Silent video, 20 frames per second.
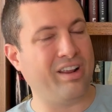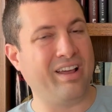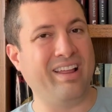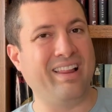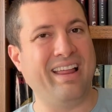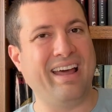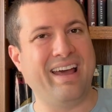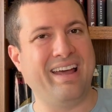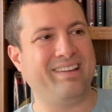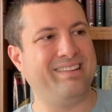
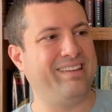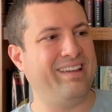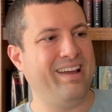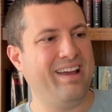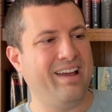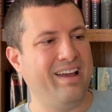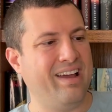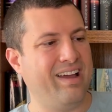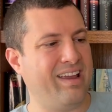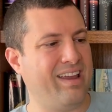Glass.
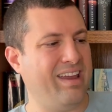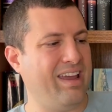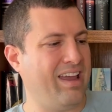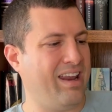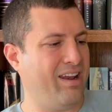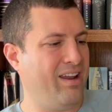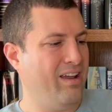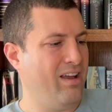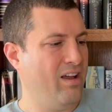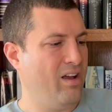
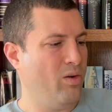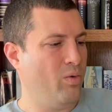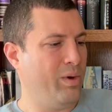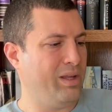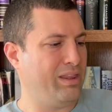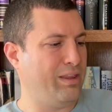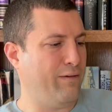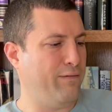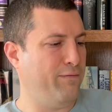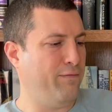Again, with
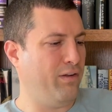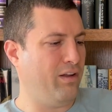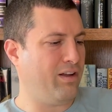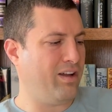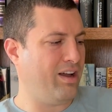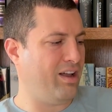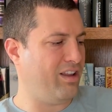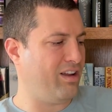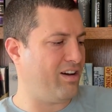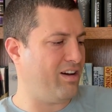the
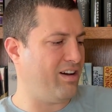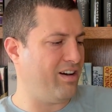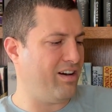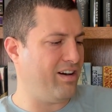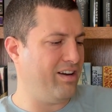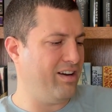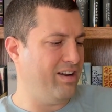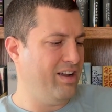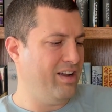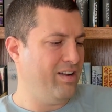full-color
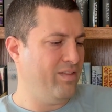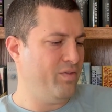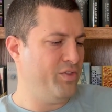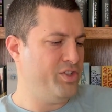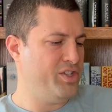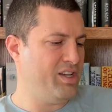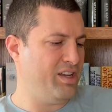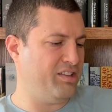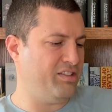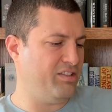art
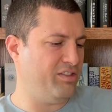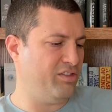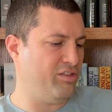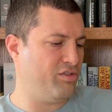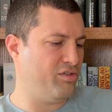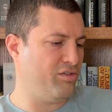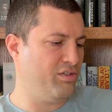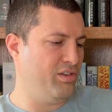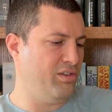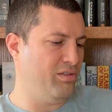just
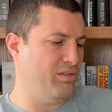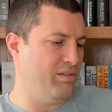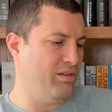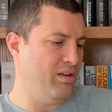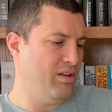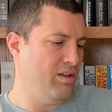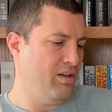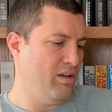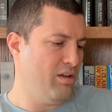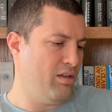strewn
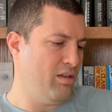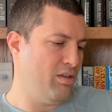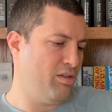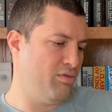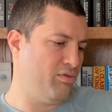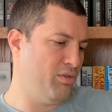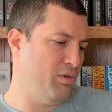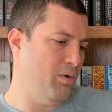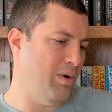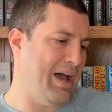
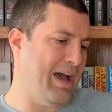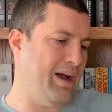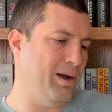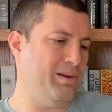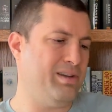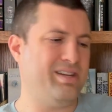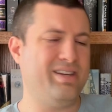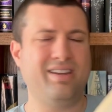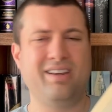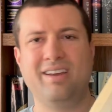
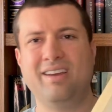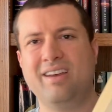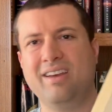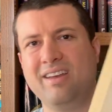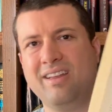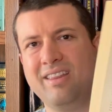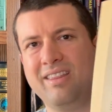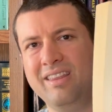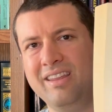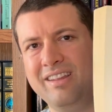throughout
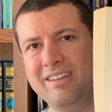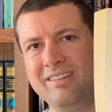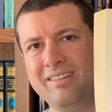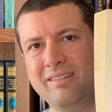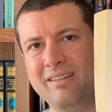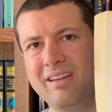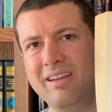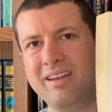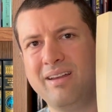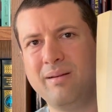these
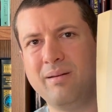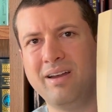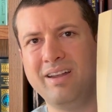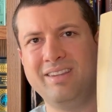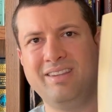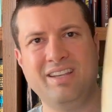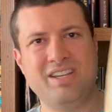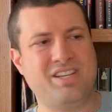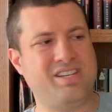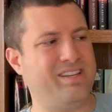
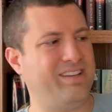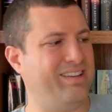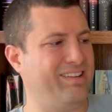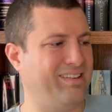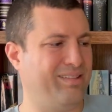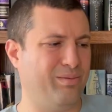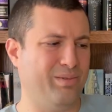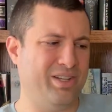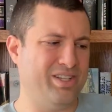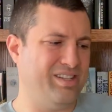
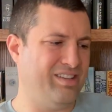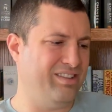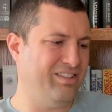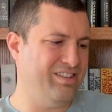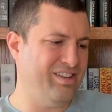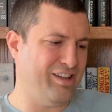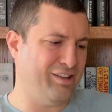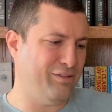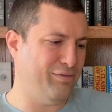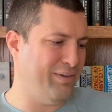editions, which is
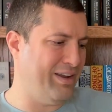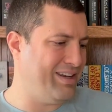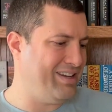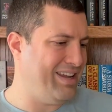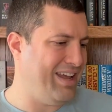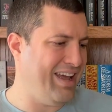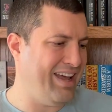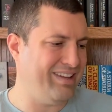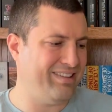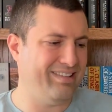just
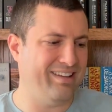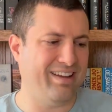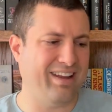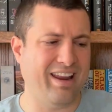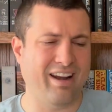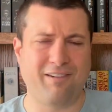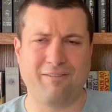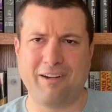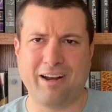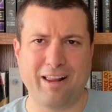fantastic,
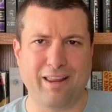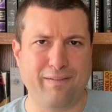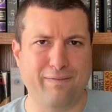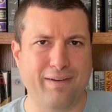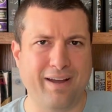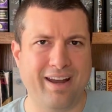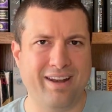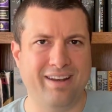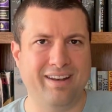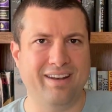and I rarely
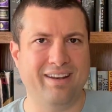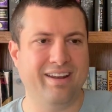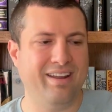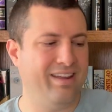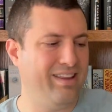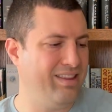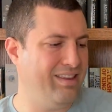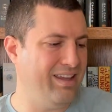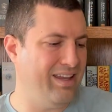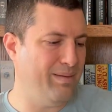find in
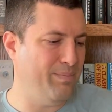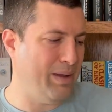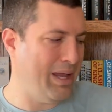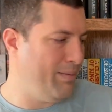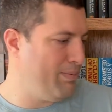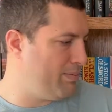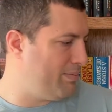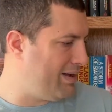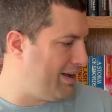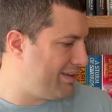the
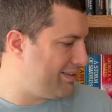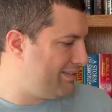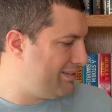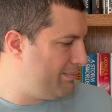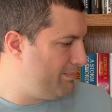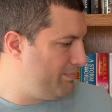paperbacks.